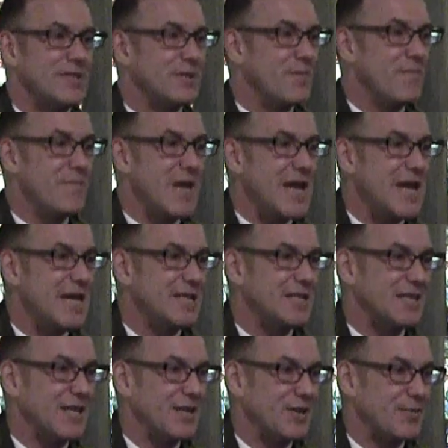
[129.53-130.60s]
was
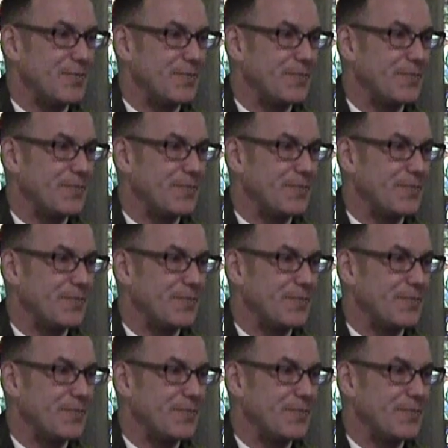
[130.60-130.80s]
amazing.